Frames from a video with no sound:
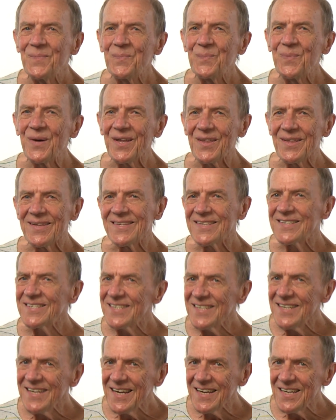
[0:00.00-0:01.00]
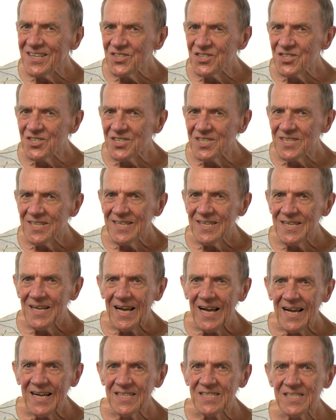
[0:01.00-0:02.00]
but the CH
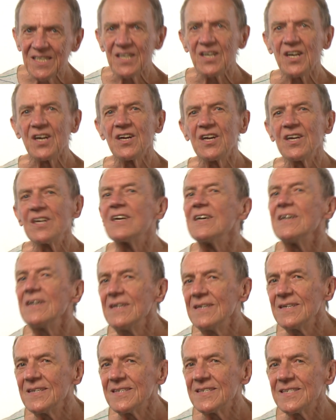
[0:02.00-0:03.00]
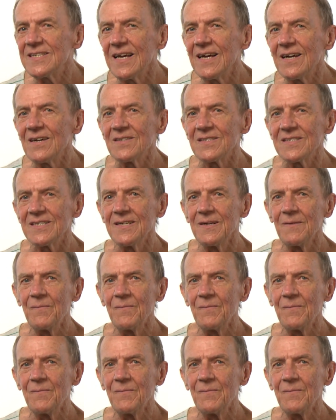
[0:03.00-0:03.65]
has a k sound